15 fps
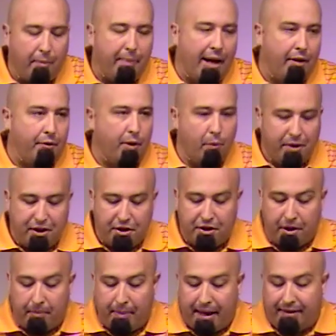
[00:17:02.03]
boundary, which is
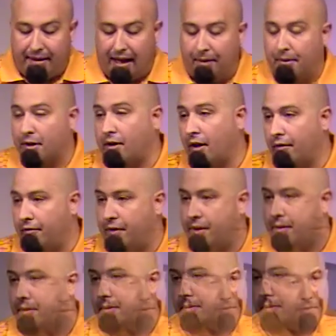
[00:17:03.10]
their bedtime, their curfew.
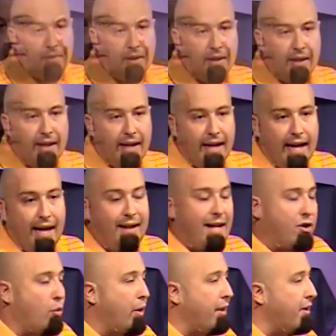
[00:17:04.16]
And that's
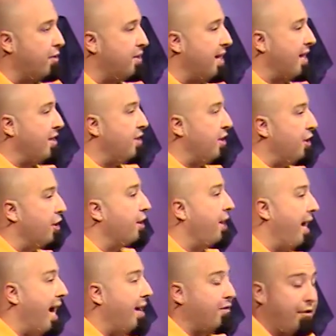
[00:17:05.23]
one of those things that you're going to
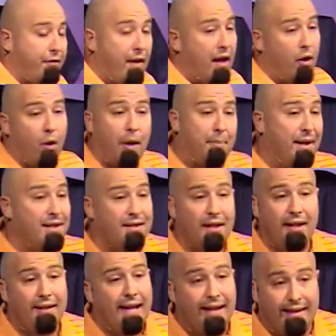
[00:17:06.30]
have to follow up, and it's going
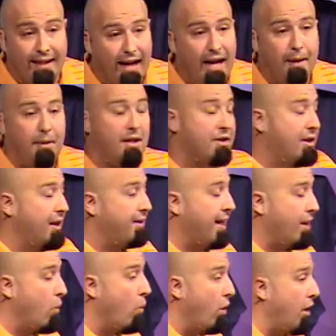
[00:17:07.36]
to take time and it's going to take
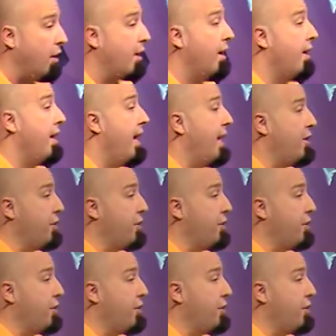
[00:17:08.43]
work as